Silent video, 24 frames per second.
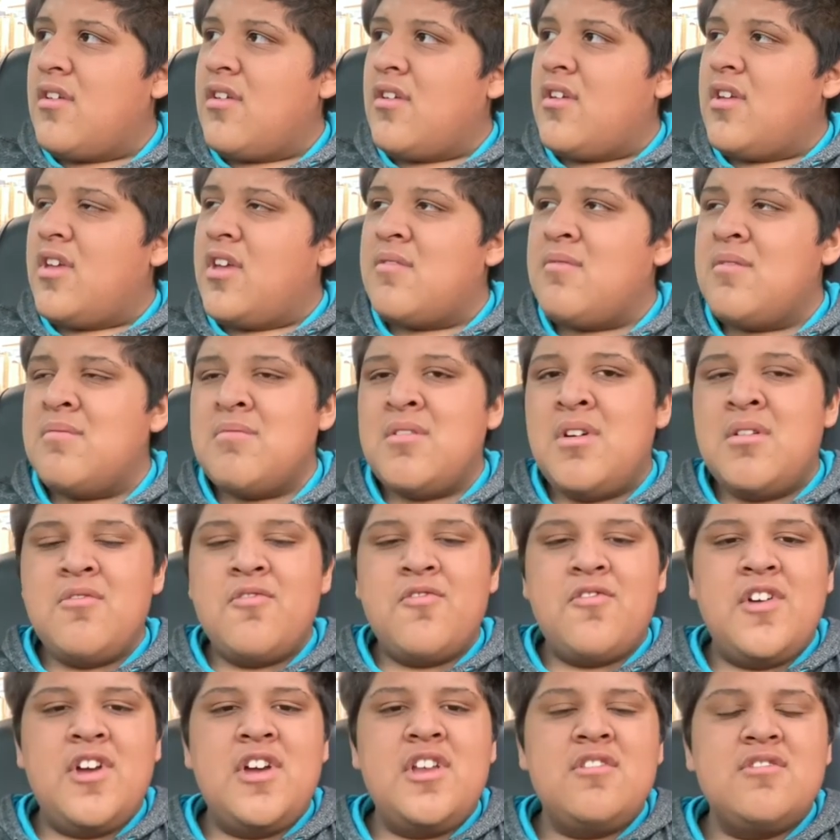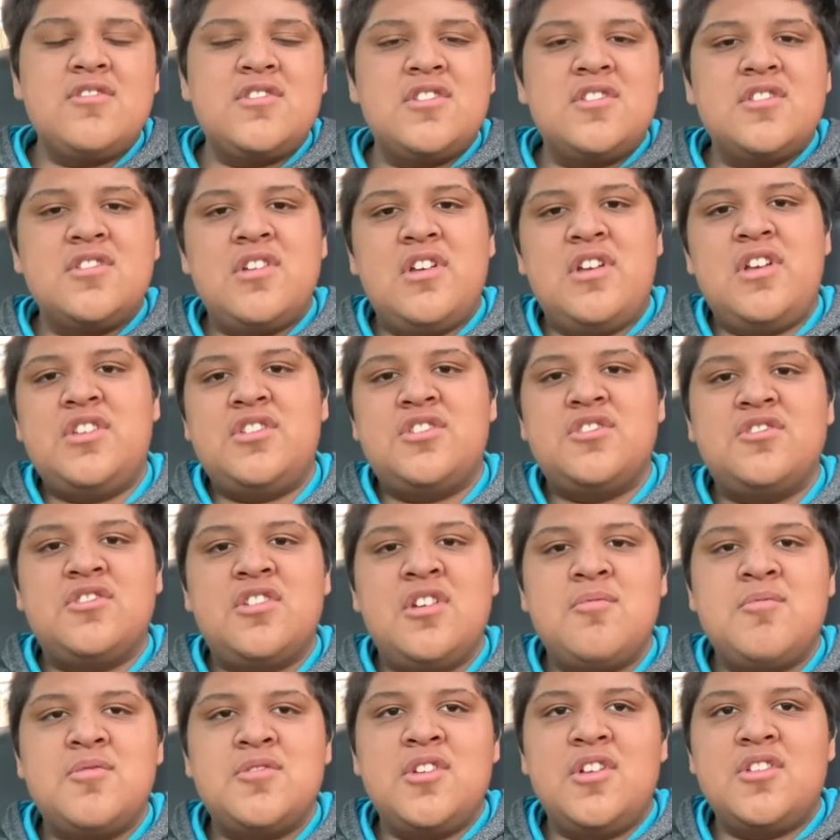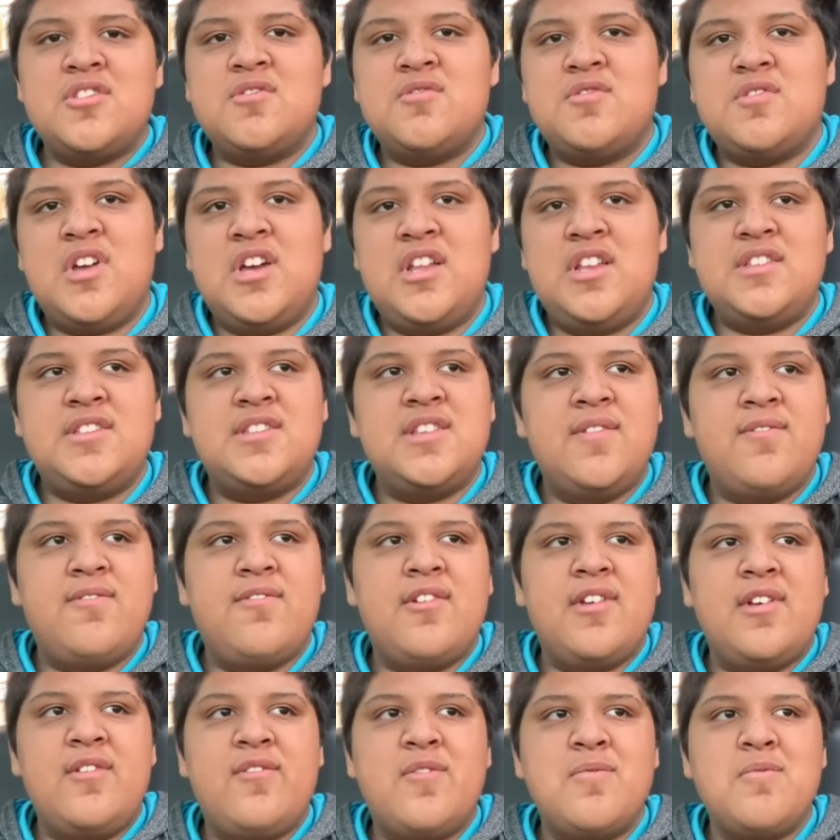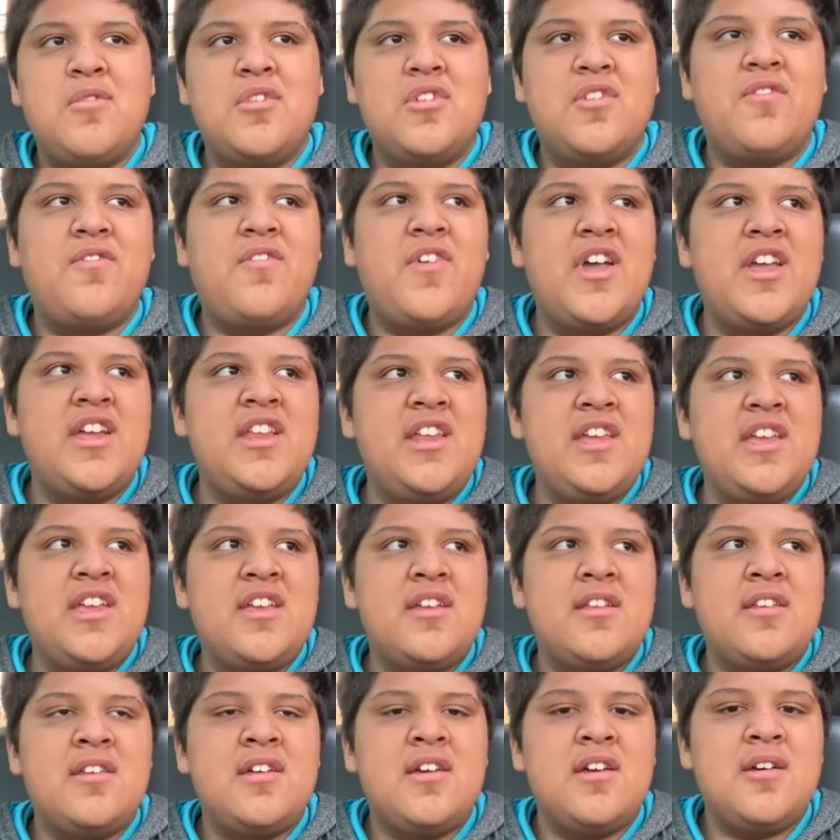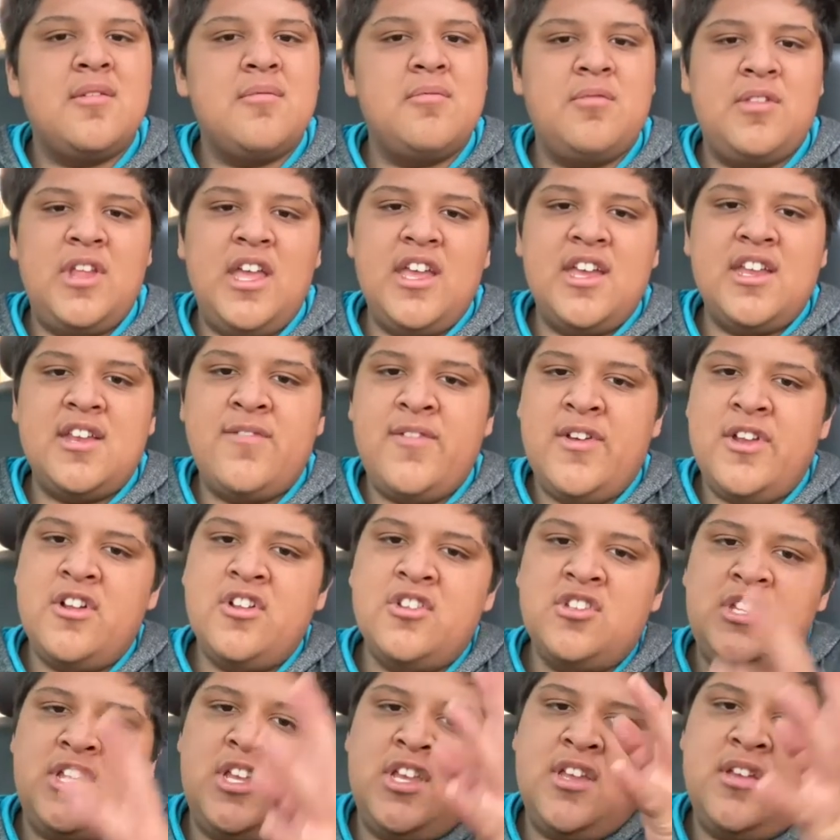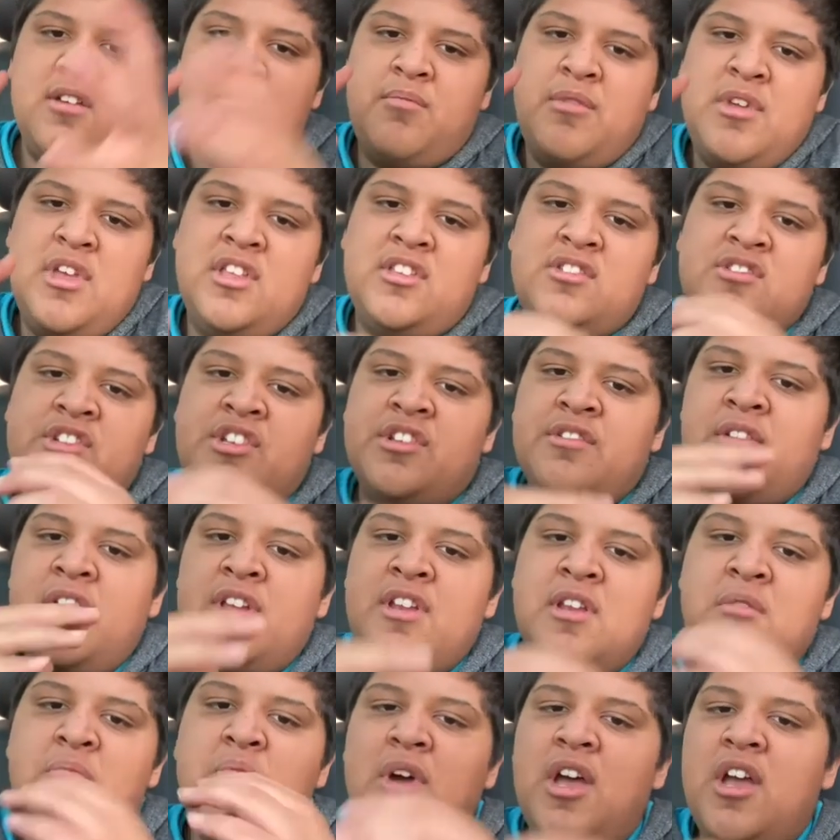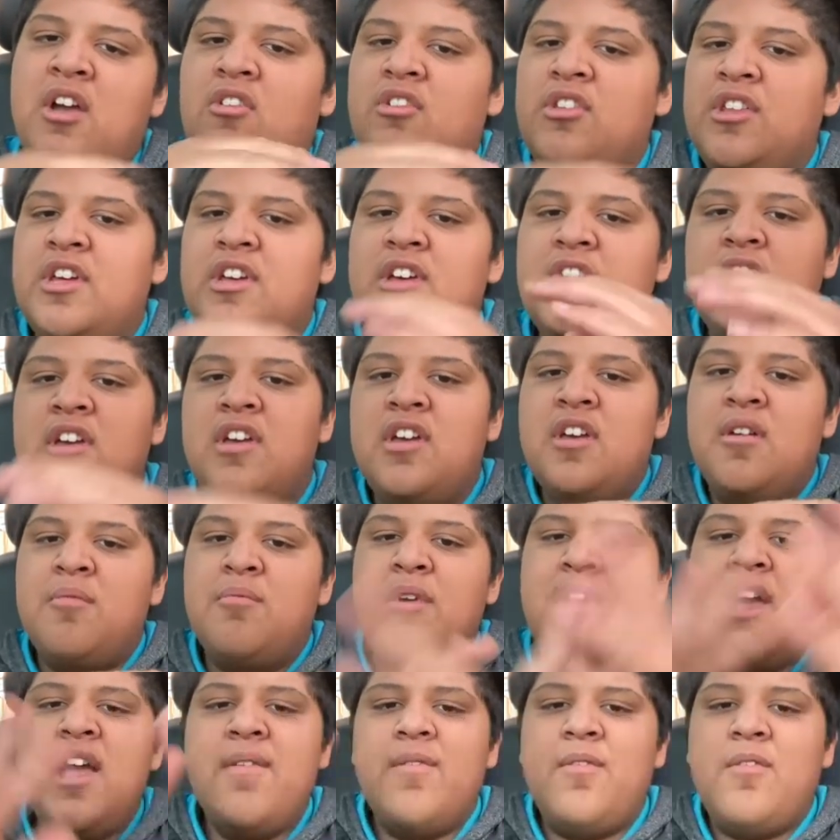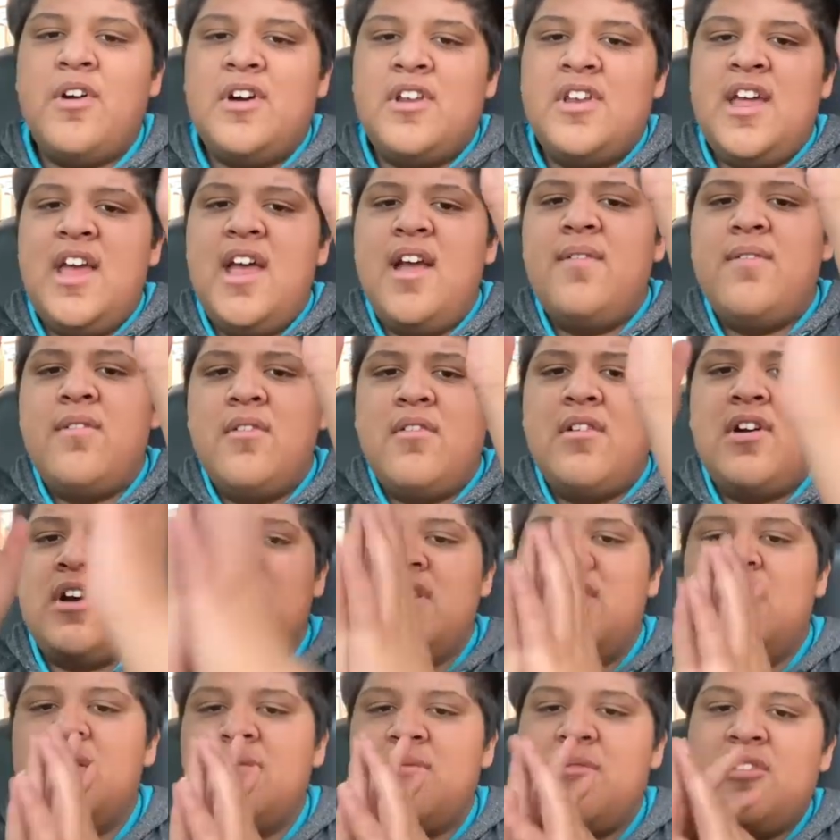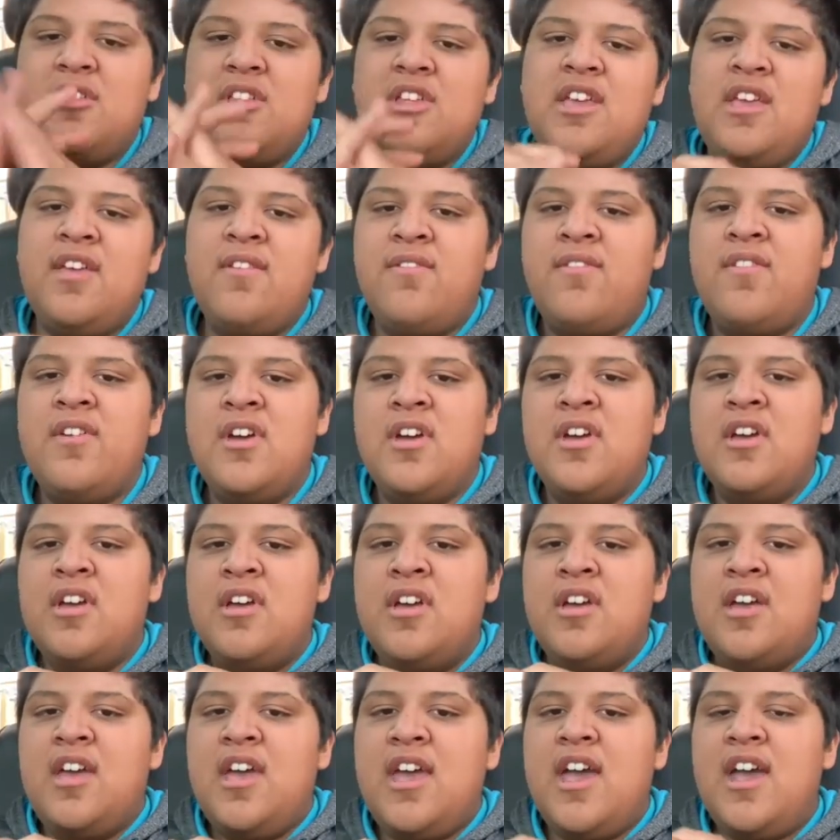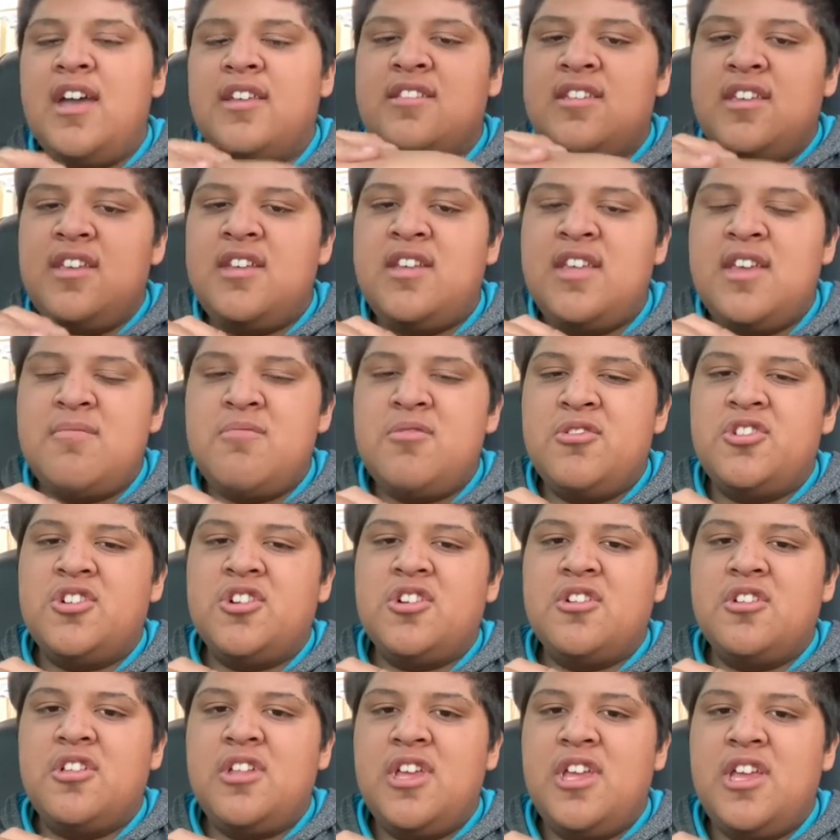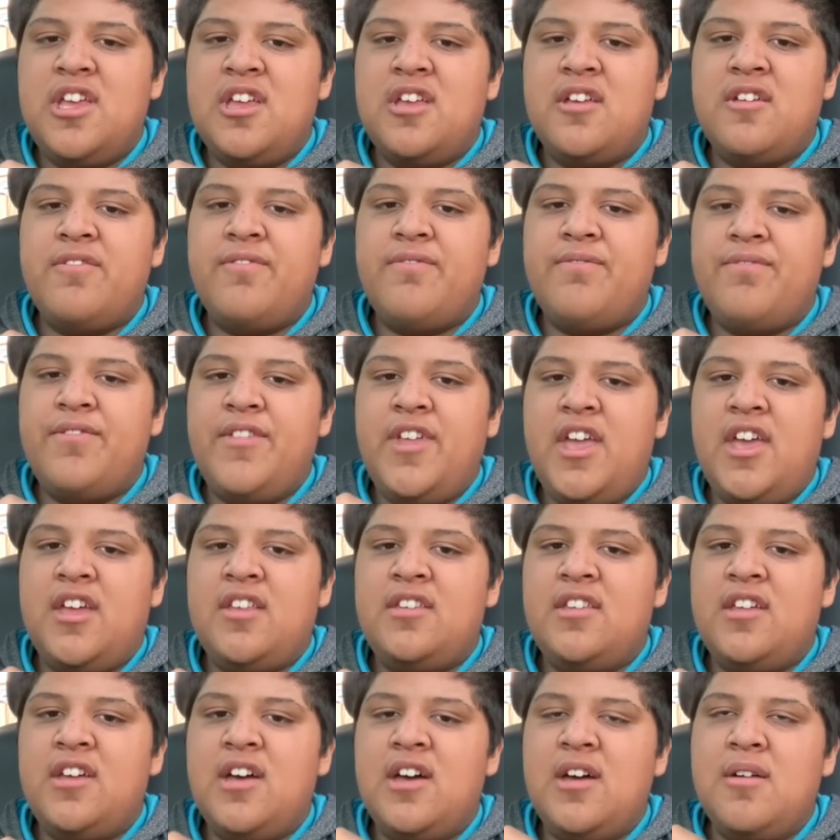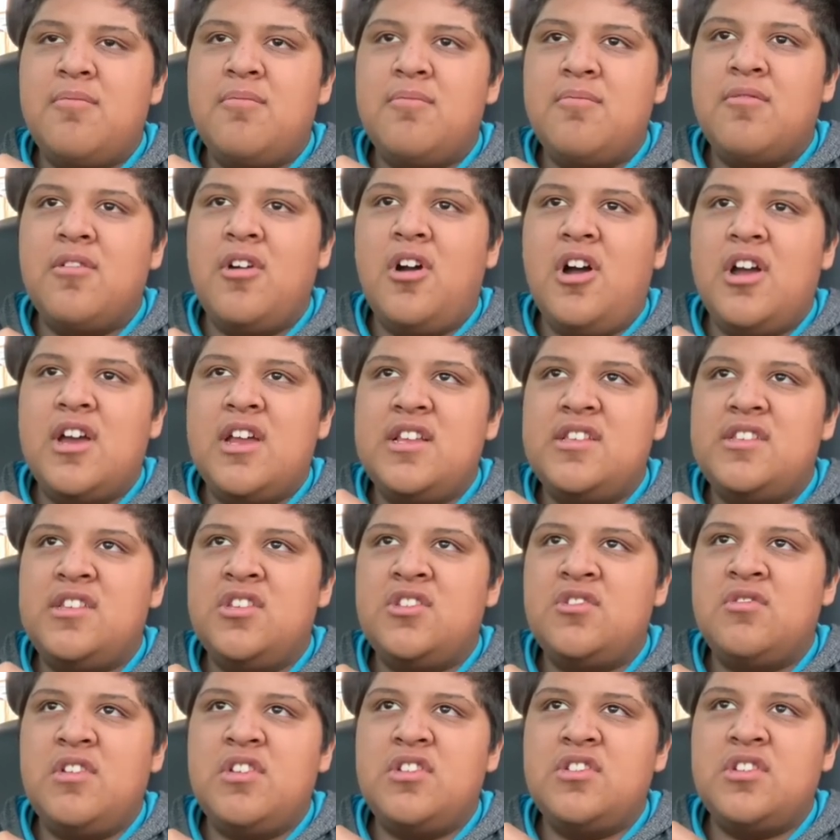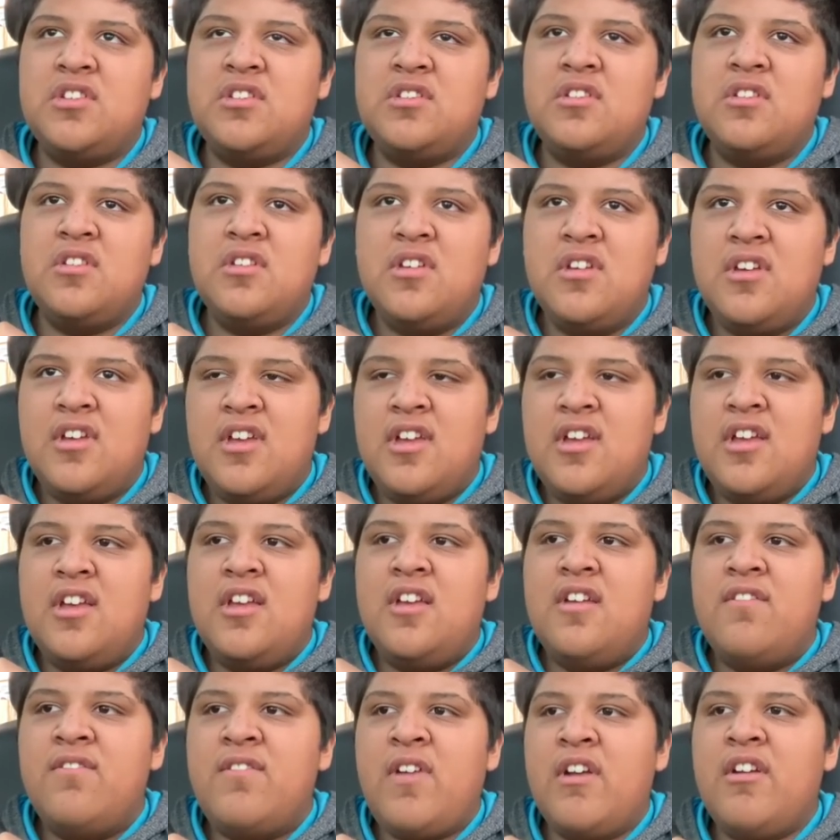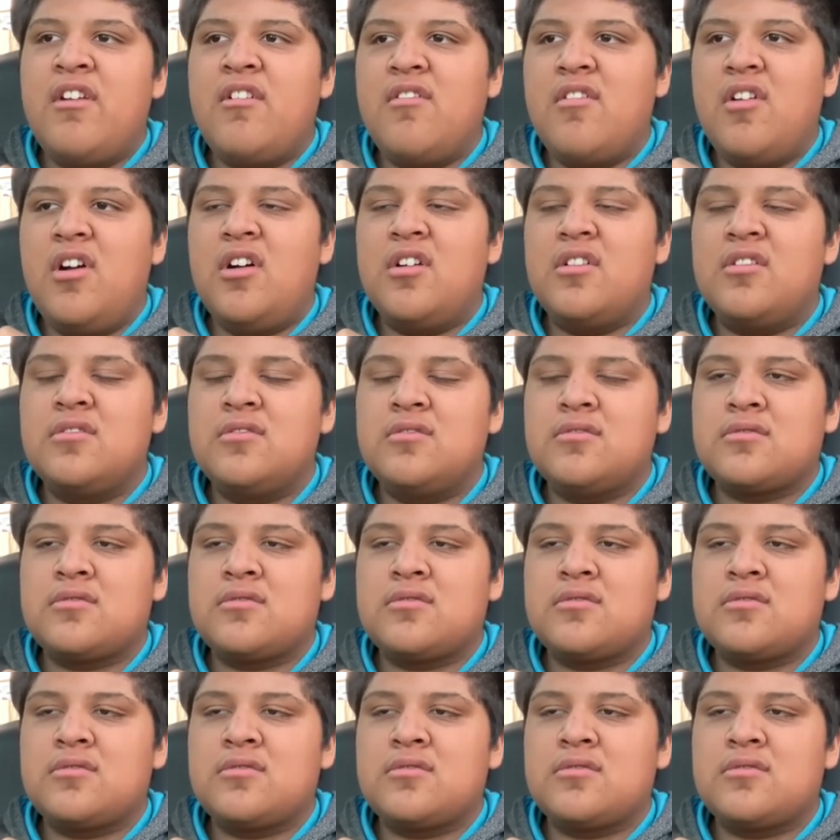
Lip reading: And my mom and Fernando's relationship was also kind of suffering from all the fighting and negative energy being generated by everyone. Everyone, I believe, acted immaturely and wrong in the situation. Very wrong.